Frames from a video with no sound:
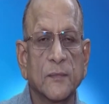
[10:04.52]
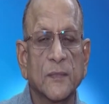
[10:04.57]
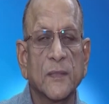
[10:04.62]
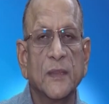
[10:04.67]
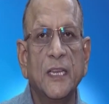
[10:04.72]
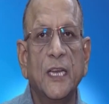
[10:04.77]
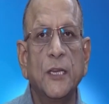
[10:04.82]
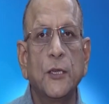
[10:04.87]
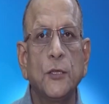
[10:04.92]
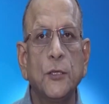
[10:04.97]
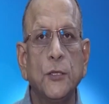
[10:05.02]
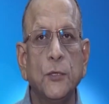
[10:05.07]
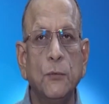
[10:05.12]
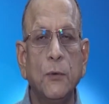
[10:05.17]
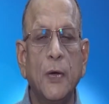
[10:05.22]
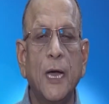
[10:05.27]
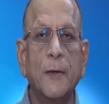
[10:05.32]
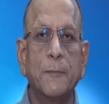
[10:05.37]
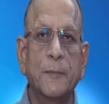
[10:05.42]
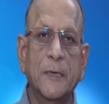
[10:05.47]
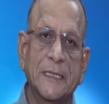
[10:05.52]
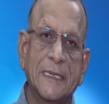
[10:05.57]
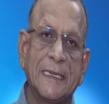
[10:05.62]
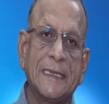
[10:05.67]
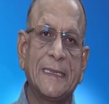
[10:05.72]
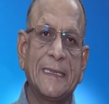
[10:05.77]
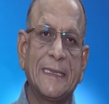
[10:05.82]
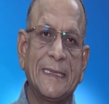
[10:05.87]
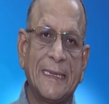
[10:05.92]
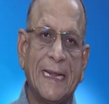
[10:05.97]
That you are
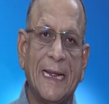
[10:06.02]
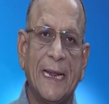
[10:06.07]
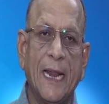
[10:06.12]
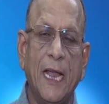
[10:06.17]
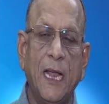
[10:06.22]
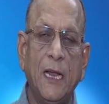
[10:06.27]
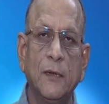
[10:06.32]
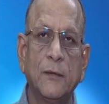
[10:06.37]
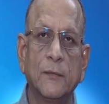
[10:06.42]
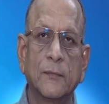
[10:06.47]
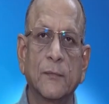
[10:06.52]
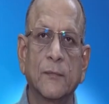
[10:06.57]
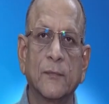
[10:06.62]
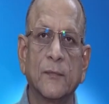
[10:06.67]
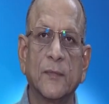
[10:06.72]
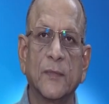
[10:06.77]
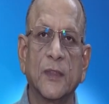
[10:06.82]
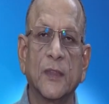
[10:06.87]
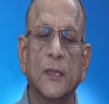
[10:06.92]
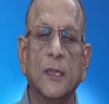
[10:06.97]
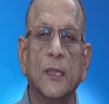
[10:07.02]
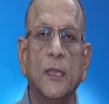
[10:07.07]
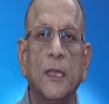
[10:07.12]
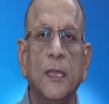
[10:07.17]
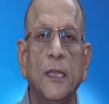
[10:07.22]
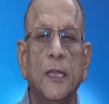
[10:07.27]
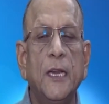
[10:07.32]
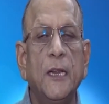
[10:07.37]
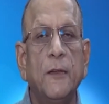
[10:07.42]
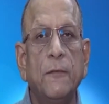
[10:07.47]
presenting data
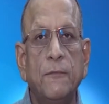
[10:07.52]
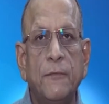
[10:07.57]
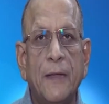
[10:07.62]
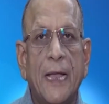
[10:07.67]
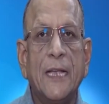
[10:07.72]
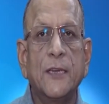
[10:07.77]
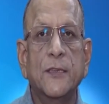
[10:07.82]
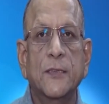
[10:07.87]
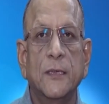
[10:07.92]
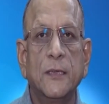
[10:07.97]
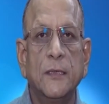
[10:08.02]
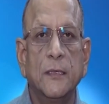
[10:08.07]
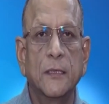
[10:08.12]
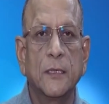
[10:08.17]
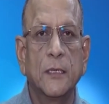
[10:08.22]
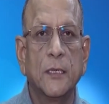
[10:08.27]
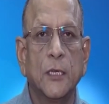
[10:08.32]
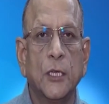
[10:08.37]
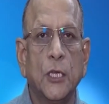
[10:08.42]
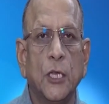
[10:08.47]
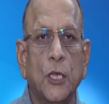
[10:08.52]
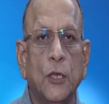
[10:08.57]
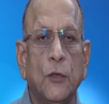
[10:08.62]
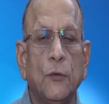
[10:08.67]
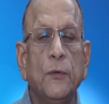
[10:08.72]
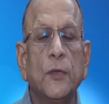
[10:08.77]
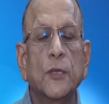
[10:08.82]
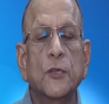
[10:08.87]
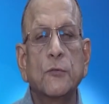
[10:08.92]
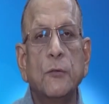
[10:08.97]
in a fashion
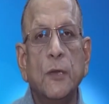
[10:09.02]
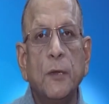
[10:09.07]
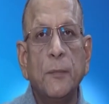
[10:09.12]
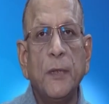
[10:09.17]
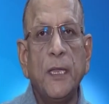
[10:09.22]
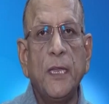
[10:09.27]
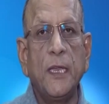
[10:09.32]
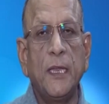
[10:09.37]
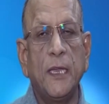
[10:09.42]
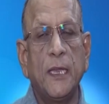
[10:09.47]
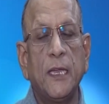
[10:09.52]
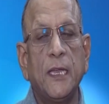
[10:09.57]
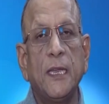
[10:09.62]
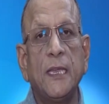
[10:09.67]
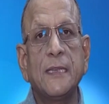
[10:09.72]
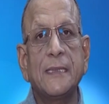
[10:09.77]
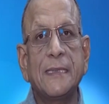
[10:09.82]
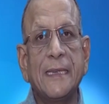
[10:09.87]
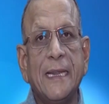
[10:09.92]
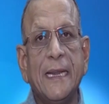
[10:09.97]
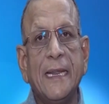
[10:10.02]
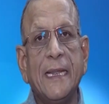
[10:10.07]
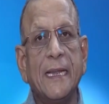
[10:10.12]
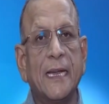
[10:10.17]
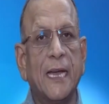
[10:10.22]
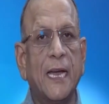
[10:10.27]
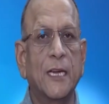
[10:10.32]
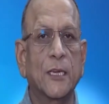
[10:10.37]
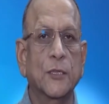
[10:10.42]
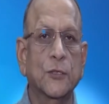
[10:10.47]
which will be easily
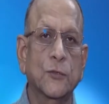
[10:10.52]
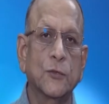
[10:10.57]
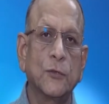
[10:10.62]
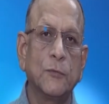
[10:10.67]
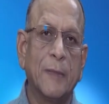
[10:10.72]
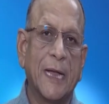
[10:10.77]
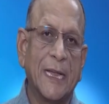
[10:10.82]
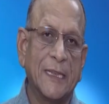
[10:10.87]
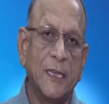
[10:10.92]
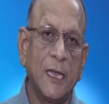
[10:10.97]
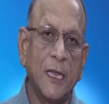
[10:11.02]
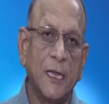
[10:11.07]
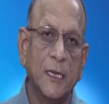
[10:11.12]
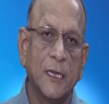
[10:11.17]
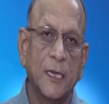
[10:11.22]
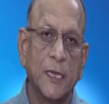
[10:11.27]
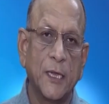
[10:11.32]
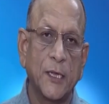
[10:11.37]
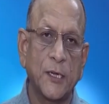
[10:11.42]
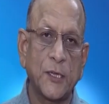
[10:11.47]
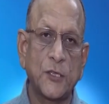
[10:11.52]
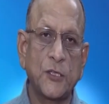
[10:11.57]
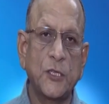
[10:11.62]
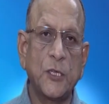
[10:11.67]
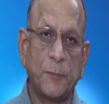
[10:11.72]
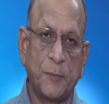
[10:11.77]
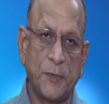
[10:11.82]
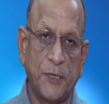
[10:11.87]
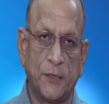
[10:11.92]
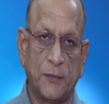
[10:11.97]
understood by the
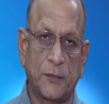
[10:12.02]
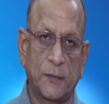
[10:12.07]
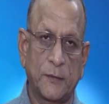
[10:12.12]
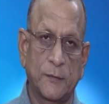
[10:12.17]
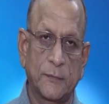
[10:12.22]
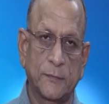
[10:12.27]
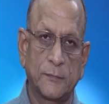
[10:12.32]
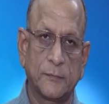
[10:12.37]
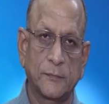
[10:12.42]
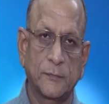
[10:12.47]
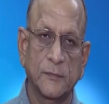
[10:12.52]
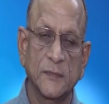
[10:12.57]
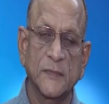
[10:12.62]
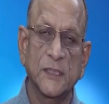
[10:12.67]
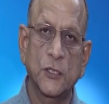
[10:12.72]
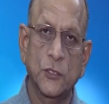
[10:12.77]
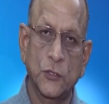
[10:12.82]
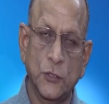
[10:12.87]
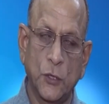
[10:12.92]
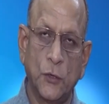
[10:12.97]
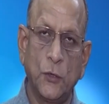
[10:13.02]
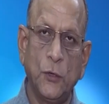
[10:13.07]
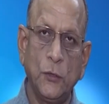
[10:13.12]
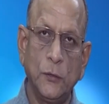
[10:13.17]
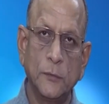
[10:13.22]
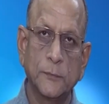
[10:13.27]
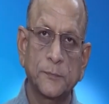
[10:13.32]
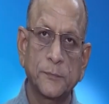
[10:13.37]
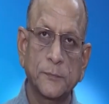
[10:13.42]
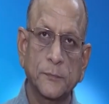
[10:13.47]
recipient. So,